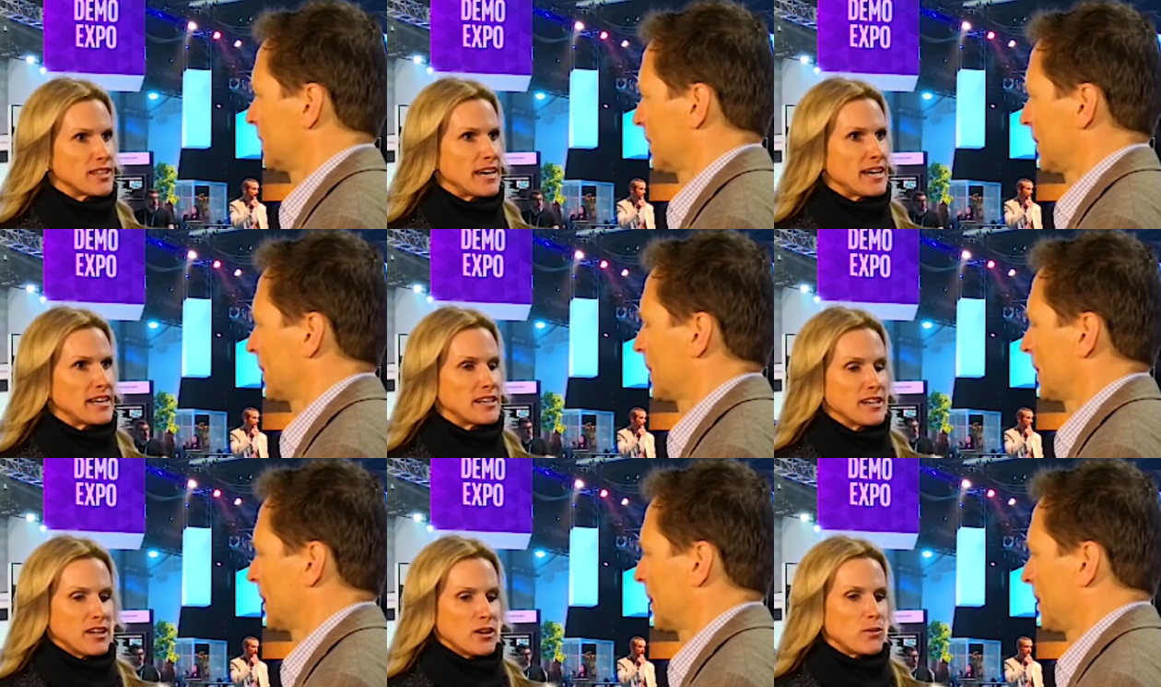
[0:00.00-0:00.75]
Speaker 1: that
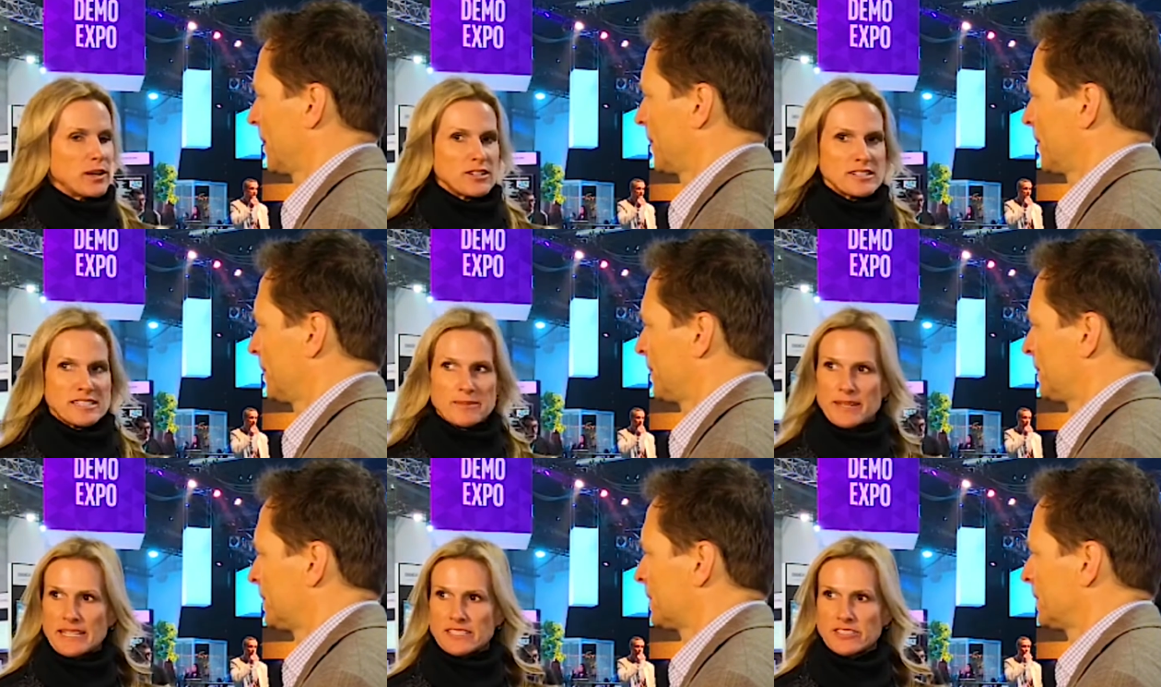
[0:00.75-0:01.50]
whether
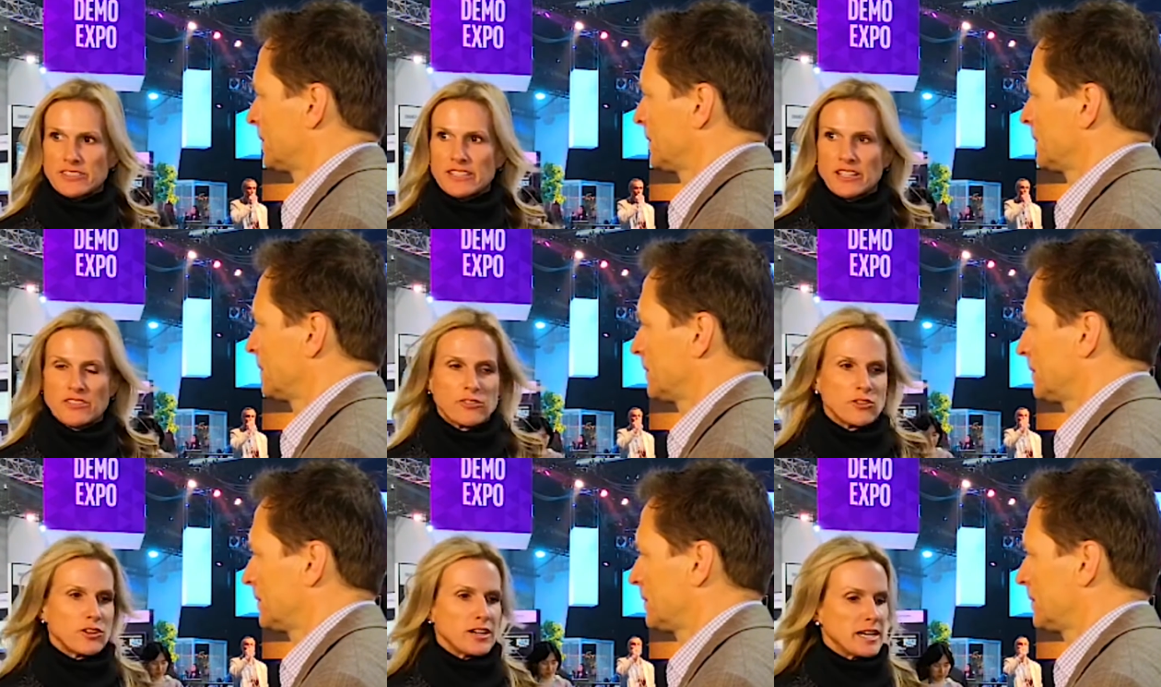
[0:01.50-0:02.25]
somebody's looking
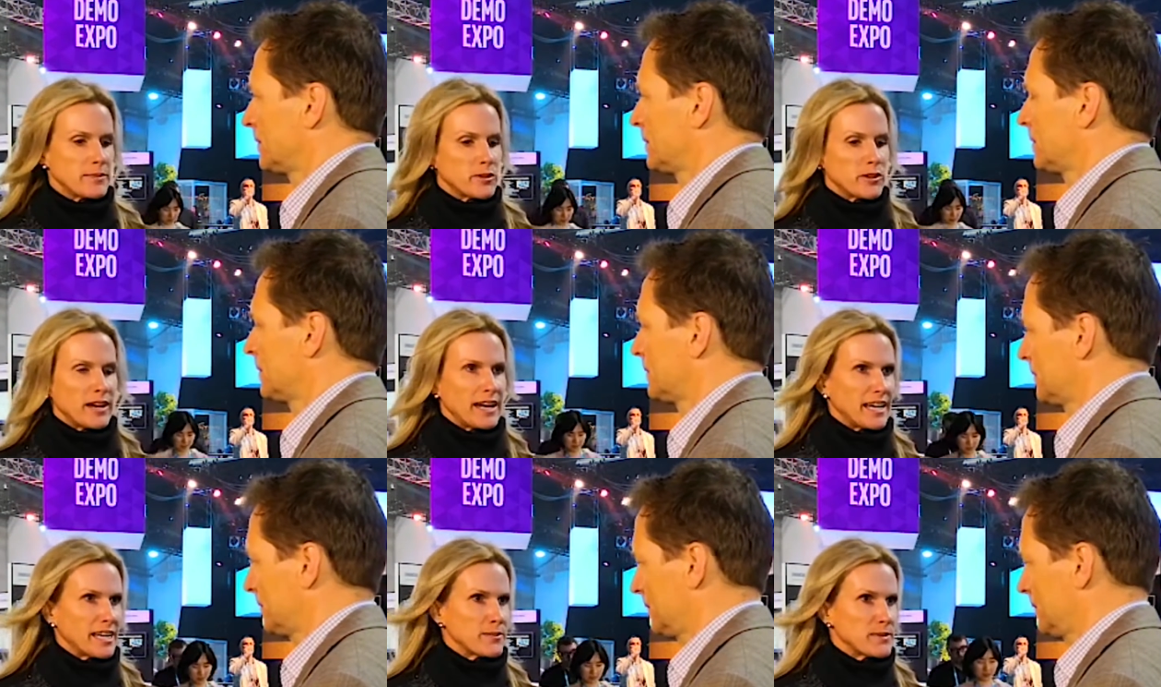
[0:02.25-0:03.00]
for an
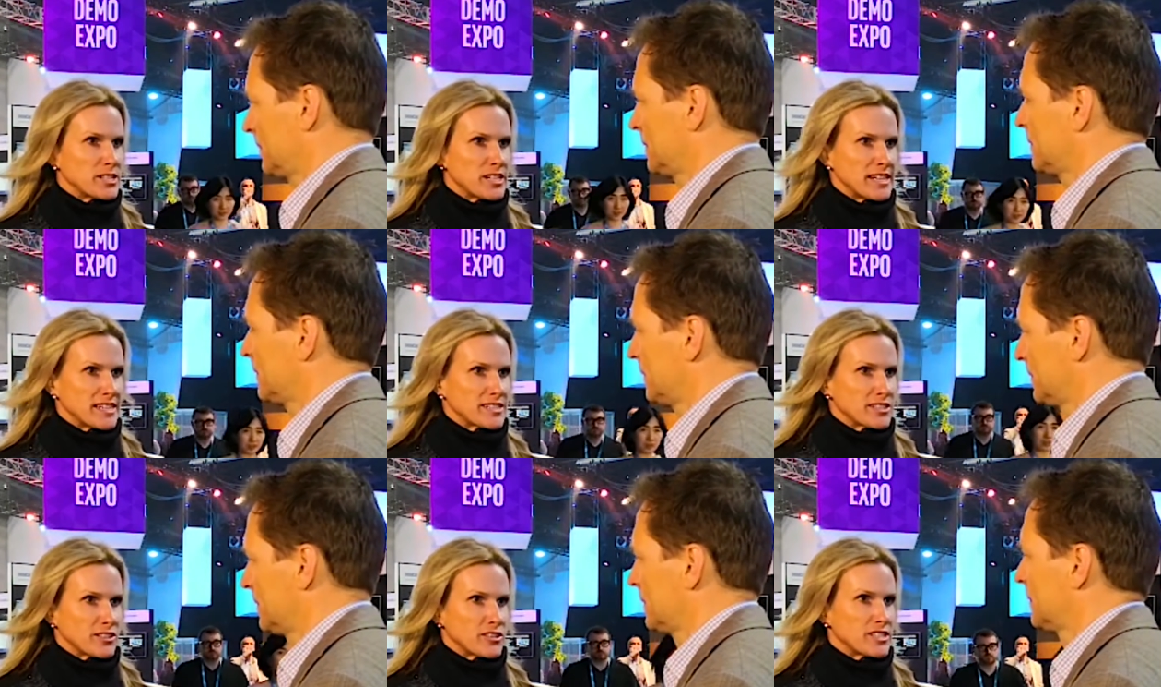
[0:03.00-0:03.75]
MRI imaging
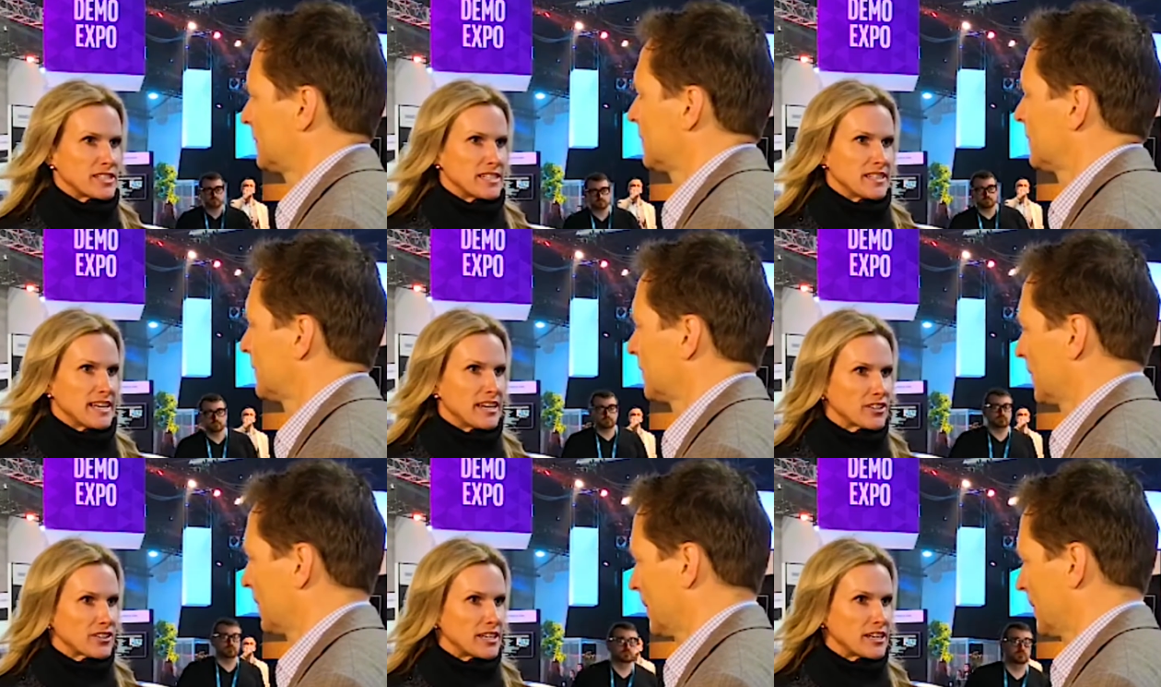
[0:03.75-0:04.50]
solution in the
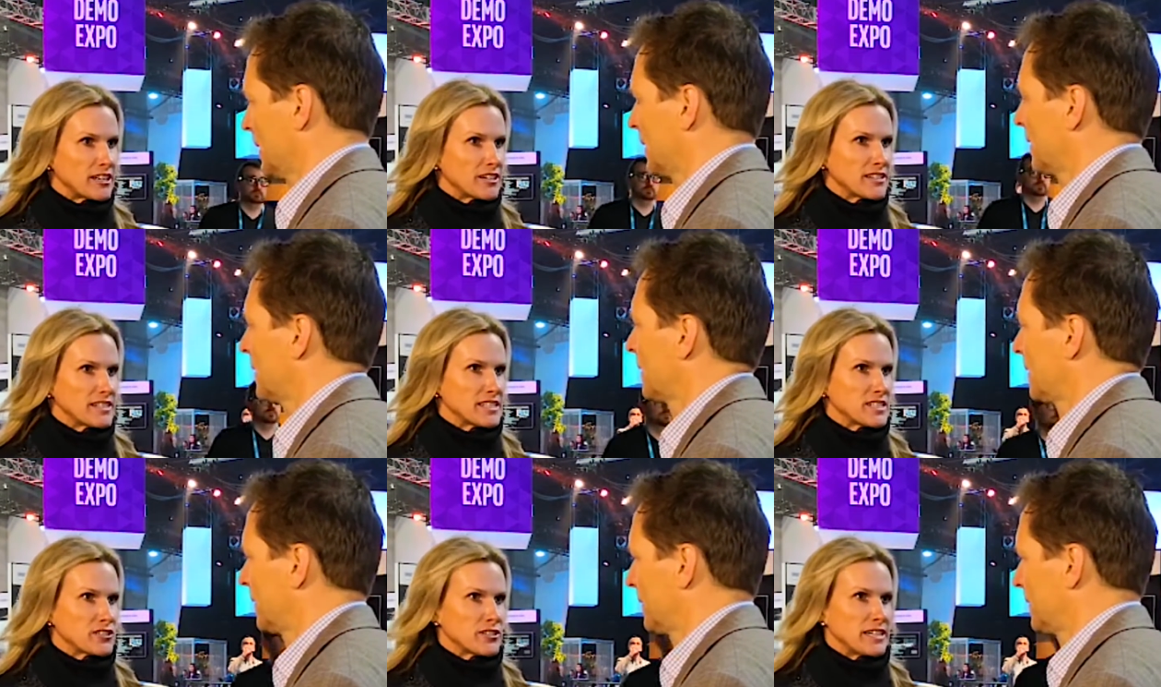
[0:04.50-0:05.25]
healthcare
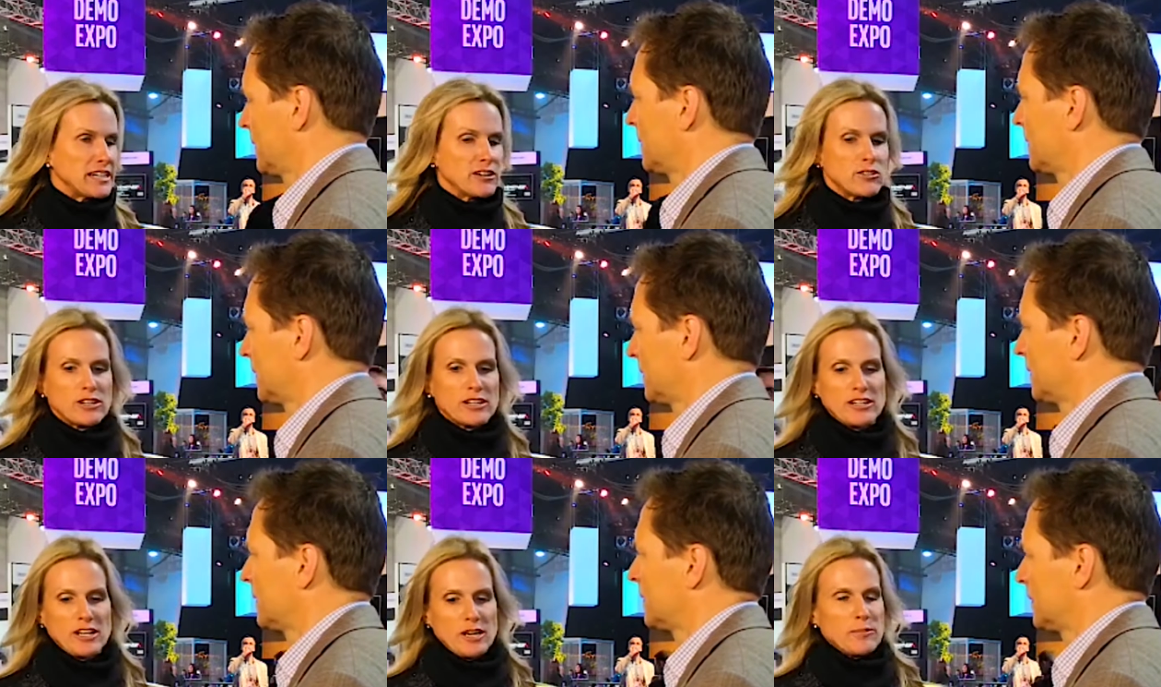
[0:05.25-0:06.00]
industry or